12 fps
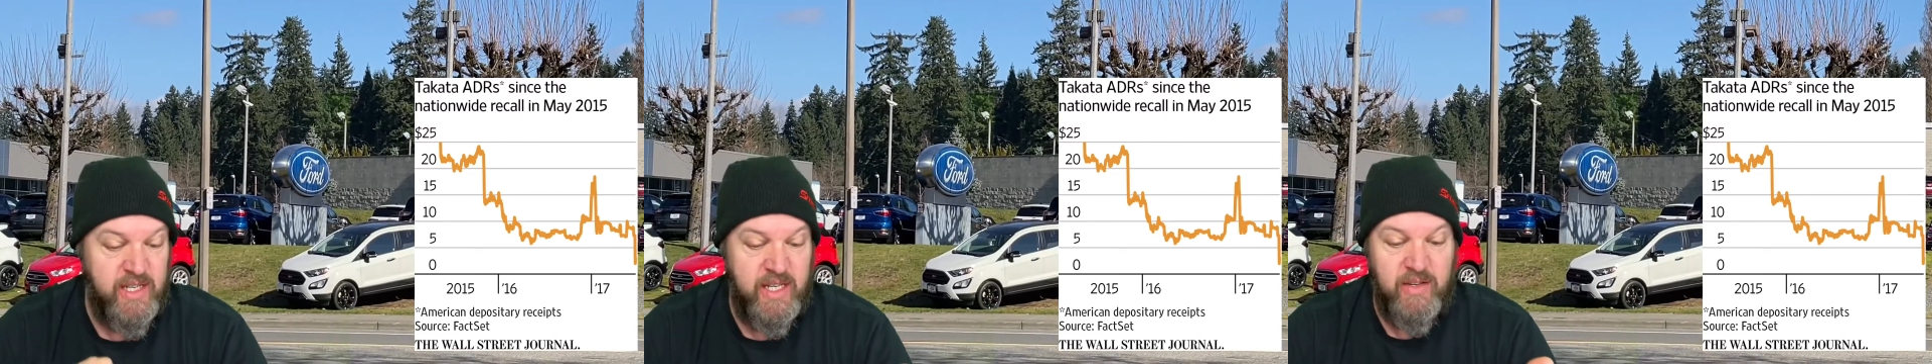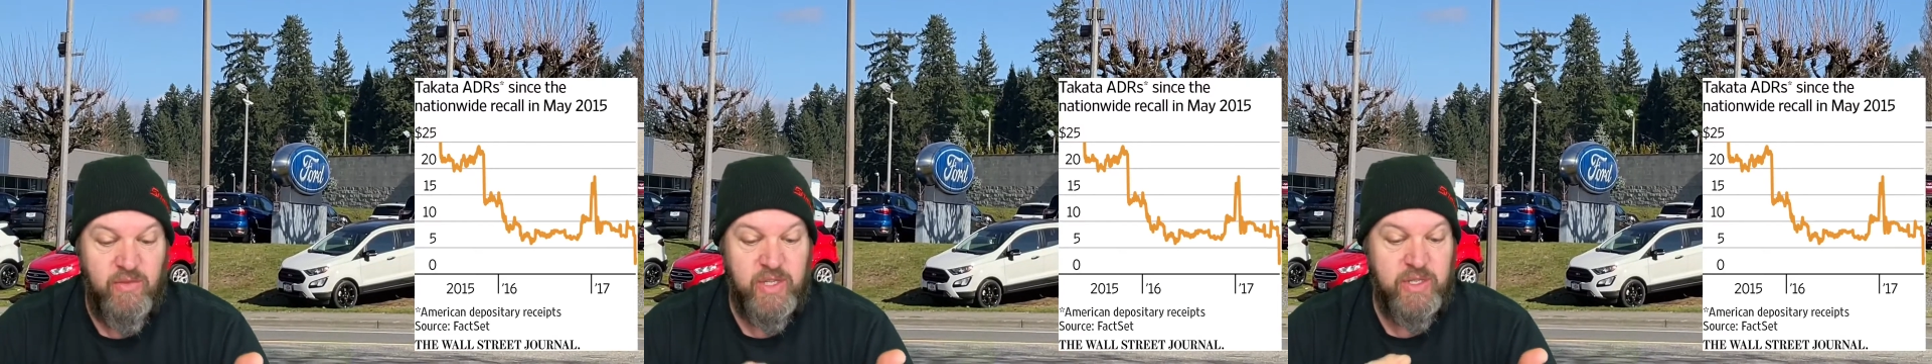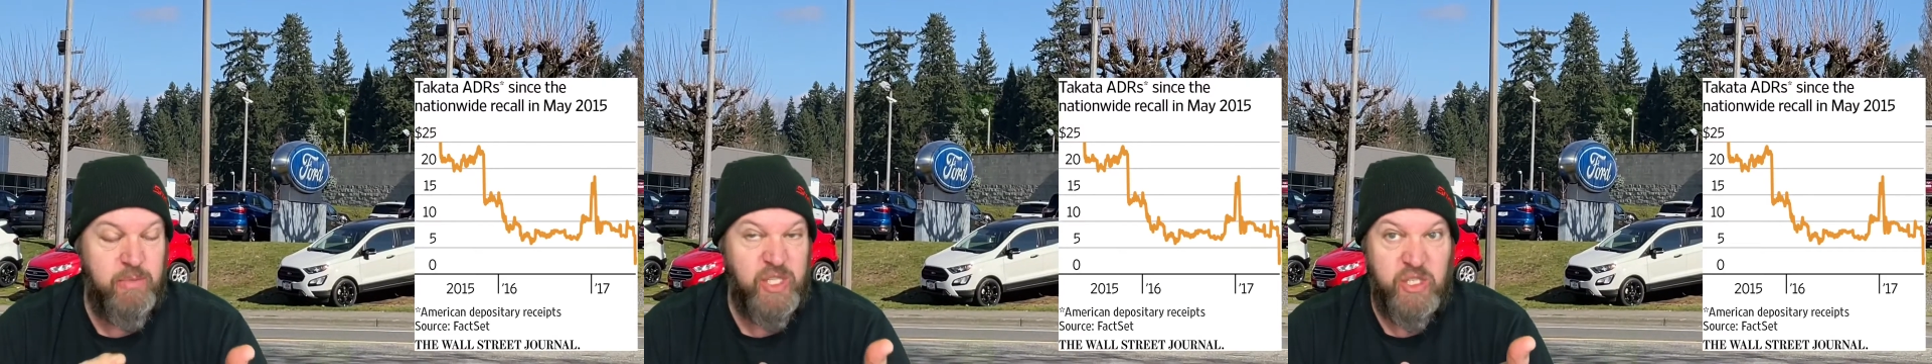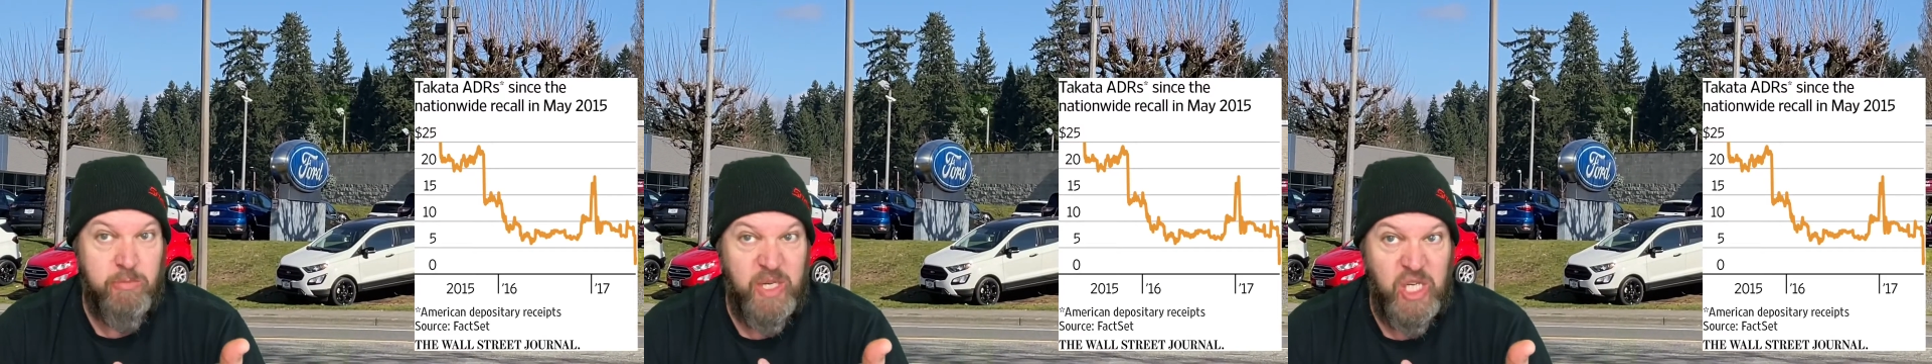it was
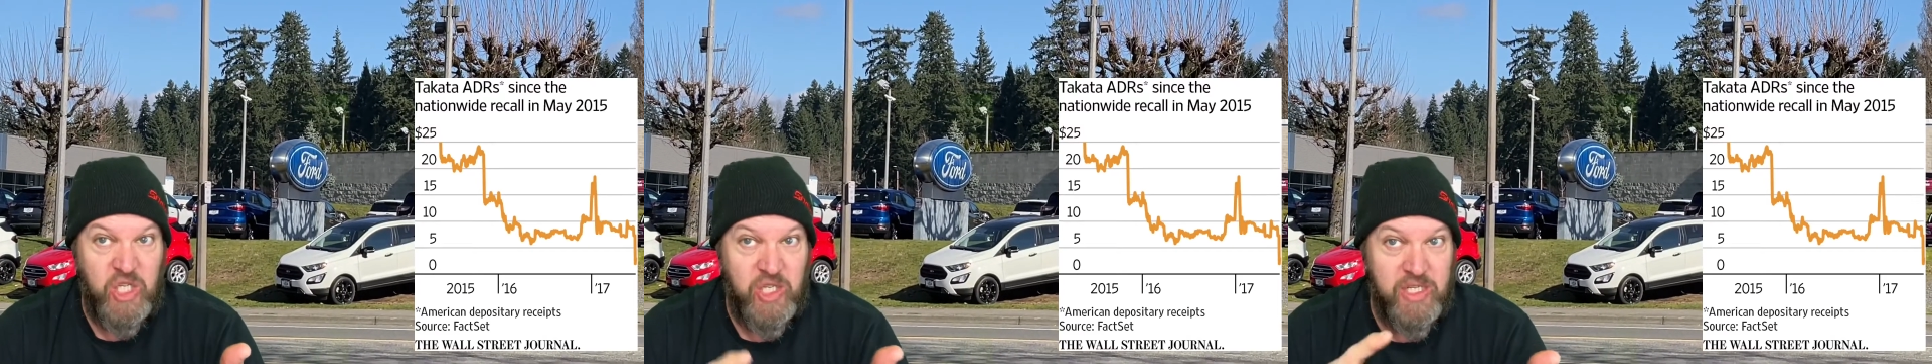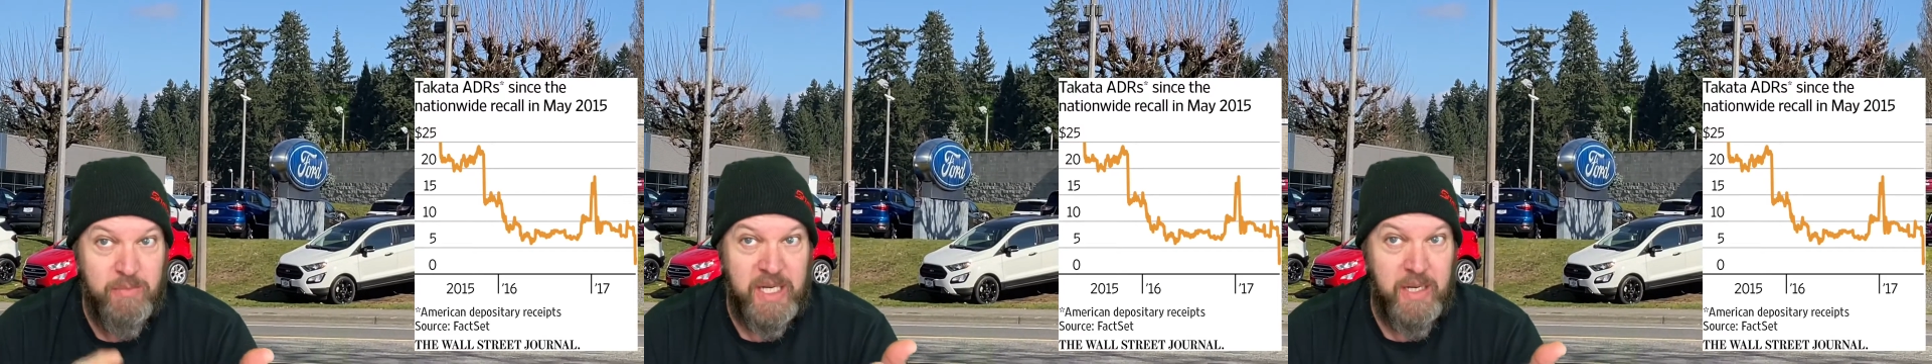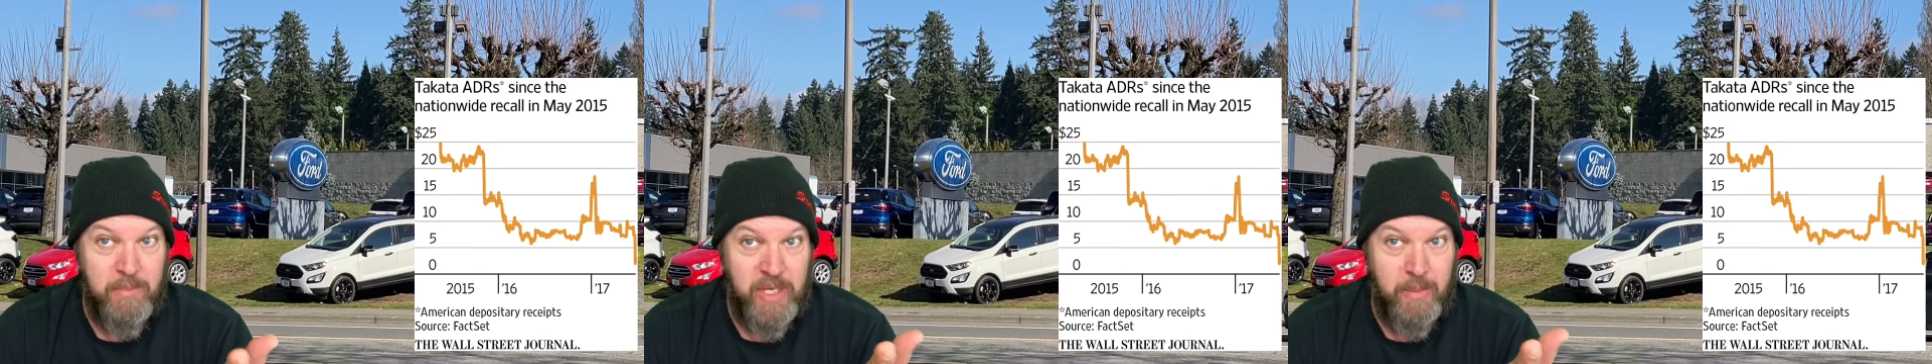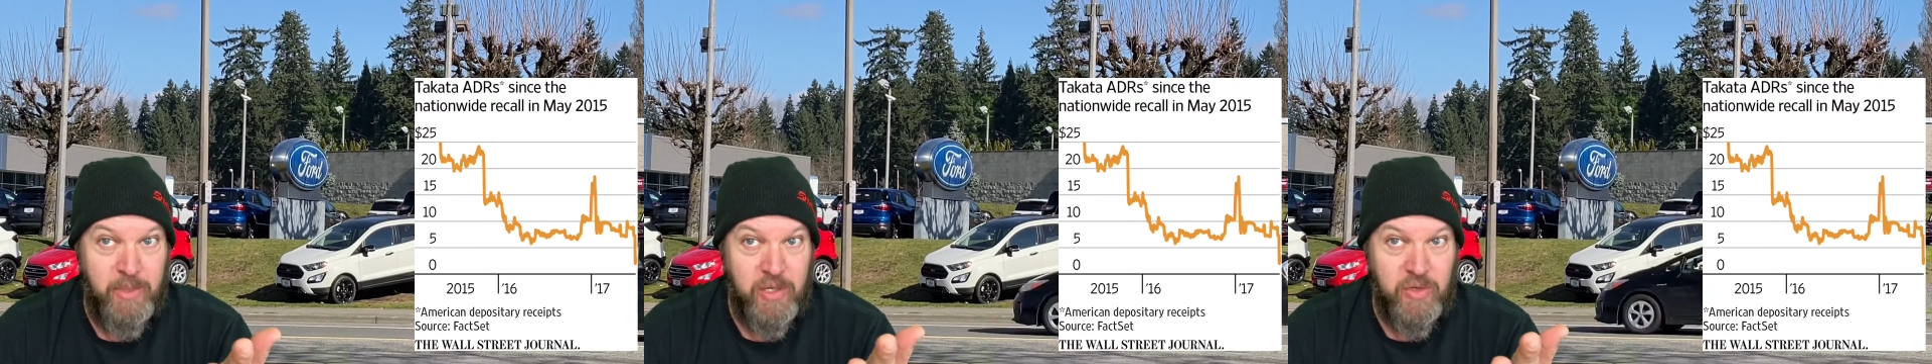Mitsubishi's, B M
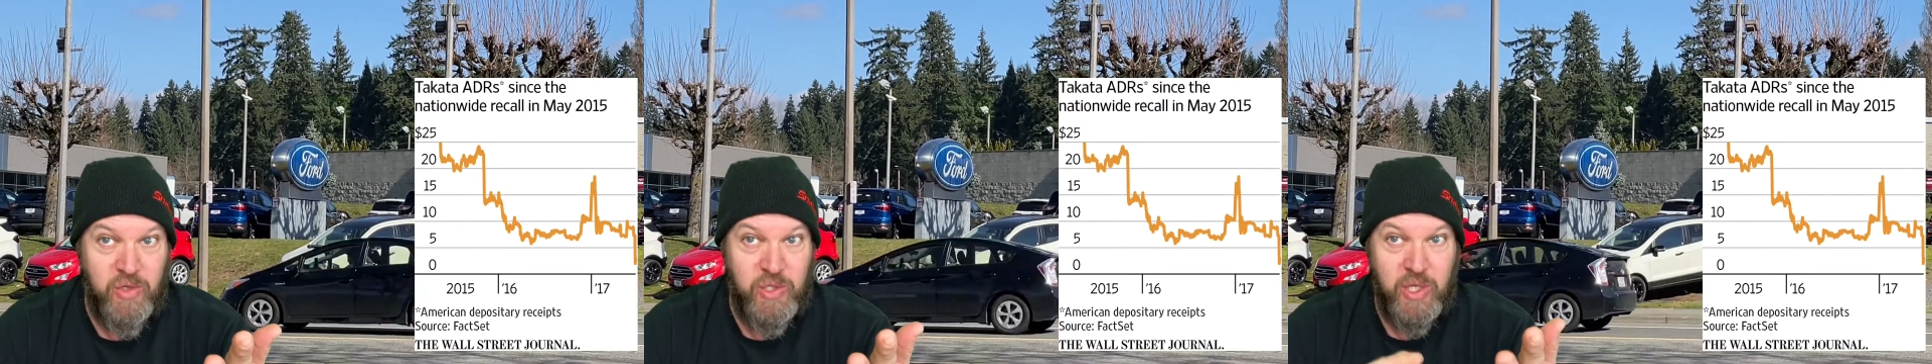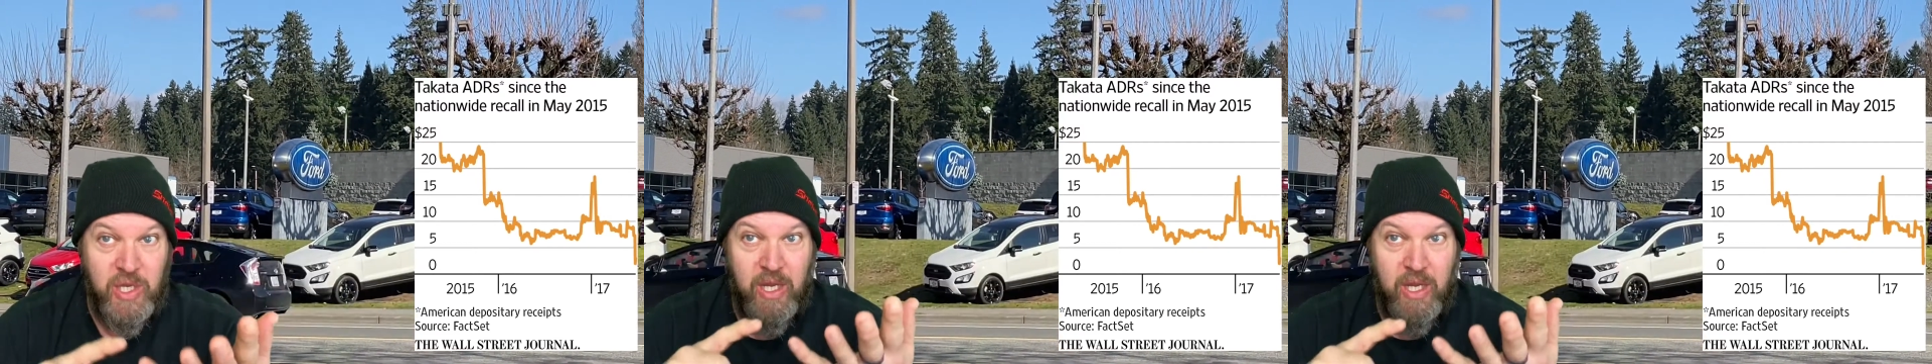W's.